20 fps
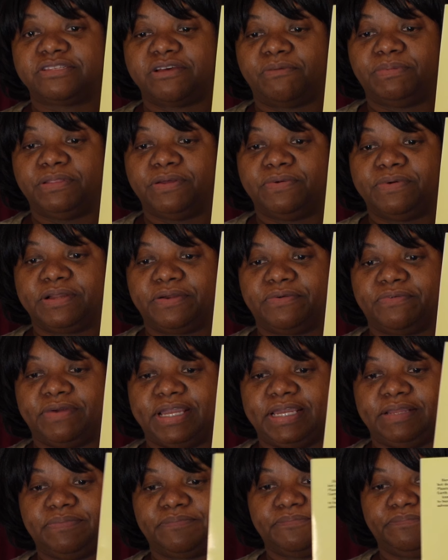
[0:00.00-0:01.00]
are blue and
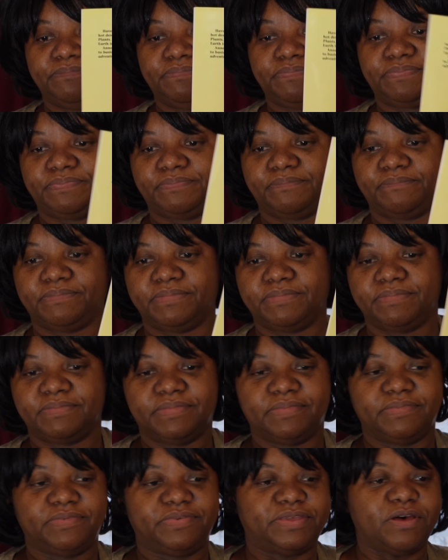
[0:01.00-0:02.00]
green.
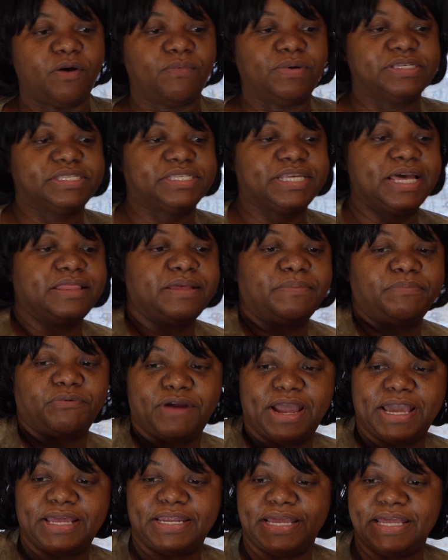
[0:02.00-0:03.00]
So we're
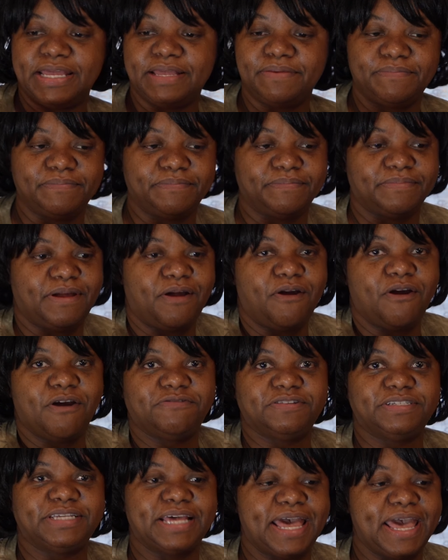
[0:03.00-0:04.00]
celebrating
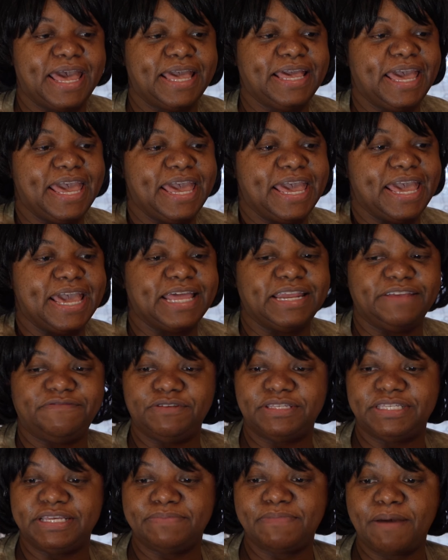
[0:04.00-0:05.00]
Earth Day, and if
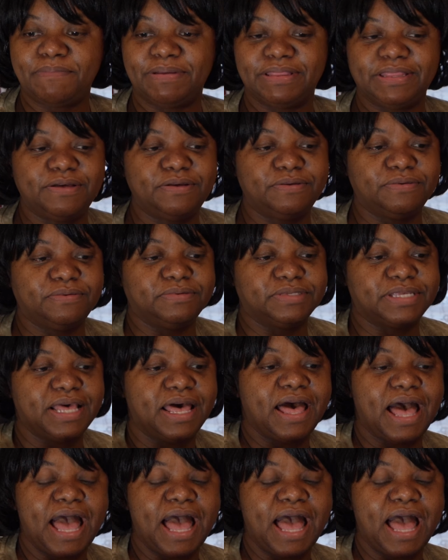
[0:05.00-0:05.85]
you see my balloons,